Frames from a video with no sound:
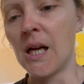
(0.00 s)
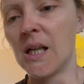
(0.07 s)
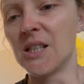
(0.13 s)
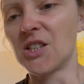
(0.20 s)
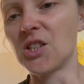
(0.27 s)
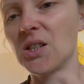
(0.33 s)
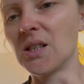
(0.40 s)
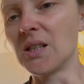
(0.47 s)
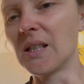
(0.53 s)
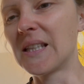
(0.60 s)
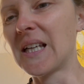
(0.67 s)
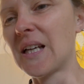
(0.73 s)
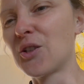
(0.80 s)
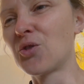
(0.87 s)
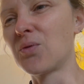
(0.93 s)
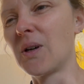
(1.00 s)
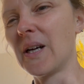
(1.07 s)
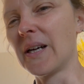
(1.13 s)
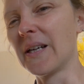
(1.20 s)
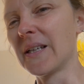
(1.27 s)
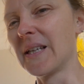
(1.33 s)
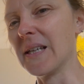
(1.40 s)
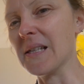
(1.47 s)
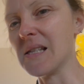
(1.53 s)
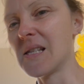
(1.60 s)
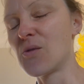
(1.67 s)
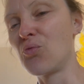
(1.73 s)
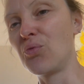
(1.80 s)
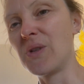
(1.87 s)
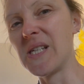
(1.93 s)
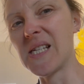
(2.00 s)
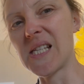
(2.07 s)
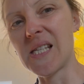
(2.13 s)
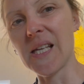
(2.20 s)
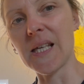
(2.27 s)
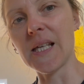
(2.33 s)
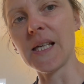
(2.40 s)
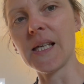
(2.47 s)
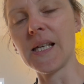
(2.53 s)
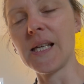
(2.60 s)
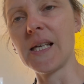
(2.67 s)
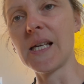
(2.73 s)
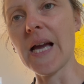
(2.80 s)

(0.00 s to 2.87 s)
So that's why it's really sticky